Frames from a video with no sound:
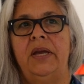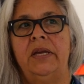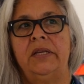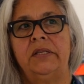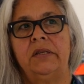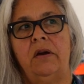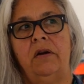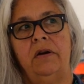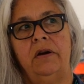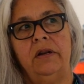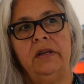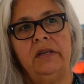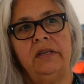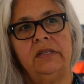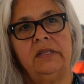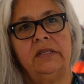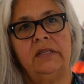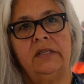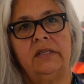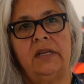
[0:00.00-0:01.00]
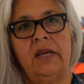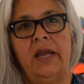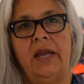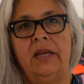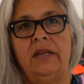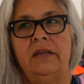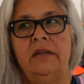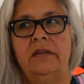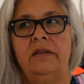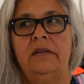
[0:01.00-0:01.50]
as artists
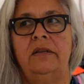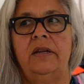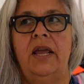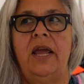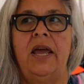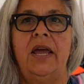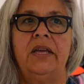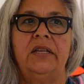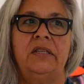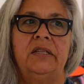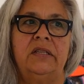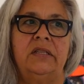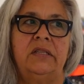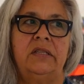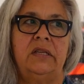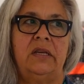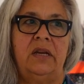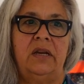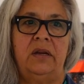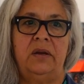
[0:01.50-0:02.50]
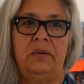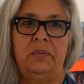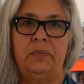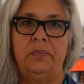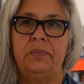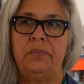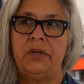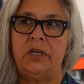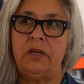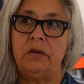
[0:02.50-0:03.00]
and as uh,
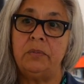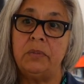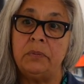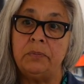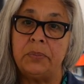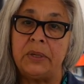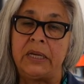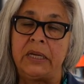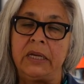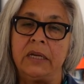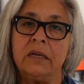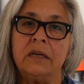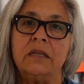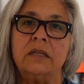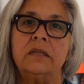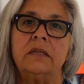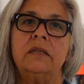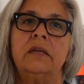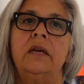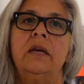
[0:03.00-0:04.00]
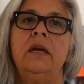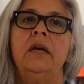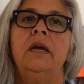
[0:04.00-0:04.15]
human beings